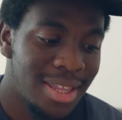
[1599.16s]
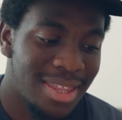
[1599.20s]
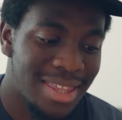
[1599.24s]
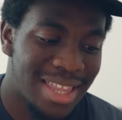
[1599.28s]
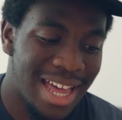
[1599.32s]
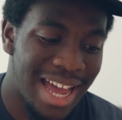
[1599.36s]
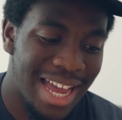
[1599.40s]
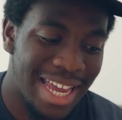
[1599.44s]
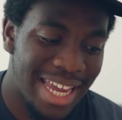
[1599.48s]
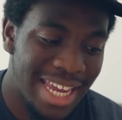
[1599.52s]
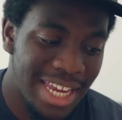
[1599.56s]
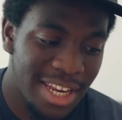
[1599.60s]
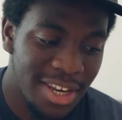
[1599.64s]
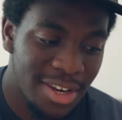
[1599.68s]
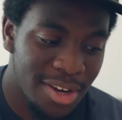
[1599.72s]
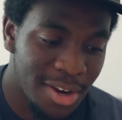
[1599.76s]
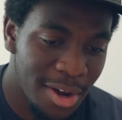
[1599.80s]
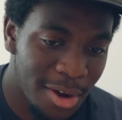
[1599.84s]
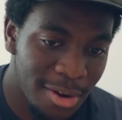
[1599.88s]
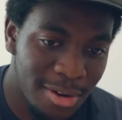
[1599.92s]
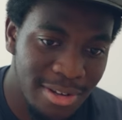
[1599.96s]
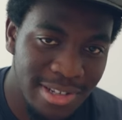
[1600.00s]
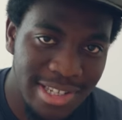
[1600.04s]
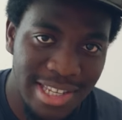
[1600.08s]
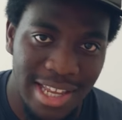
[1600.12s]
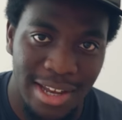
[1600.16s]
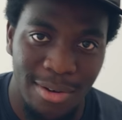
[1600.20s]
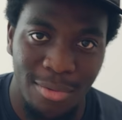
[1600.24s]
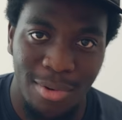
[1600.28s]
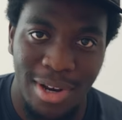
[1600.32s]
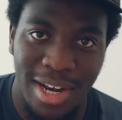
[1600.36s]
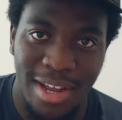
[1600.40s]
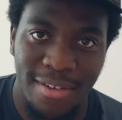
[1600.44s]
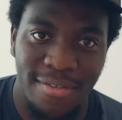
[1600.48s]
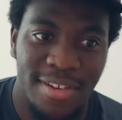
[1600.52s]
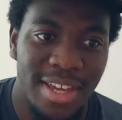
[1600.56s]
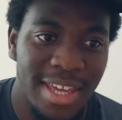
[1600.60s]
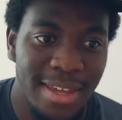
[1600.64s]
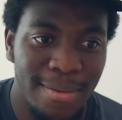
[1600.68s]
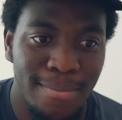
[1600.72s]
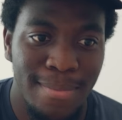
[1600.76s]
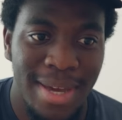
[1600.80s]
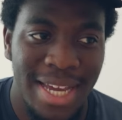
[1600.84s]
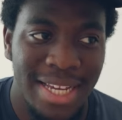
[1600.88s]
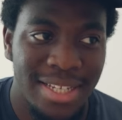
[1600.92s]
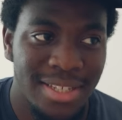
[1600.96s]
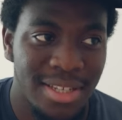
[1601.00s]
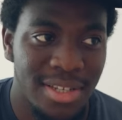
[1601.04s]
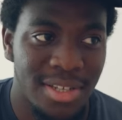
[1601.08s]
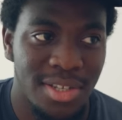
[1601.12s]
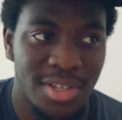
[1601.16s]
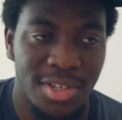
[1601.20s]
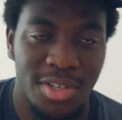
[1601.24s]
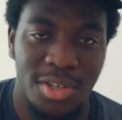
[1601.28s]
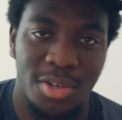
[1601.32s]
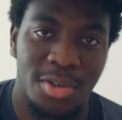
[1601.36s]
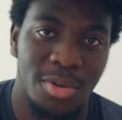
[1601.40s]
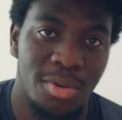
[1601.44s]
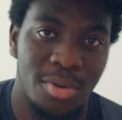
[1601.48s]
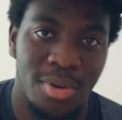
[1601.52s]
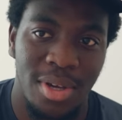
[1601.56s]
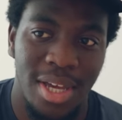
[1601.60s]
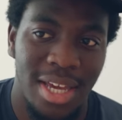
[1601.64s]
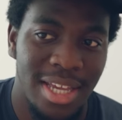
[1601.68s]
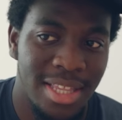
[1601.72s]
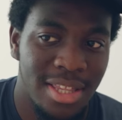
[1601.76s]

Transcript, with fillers: that he knows that whenever he makes a suit,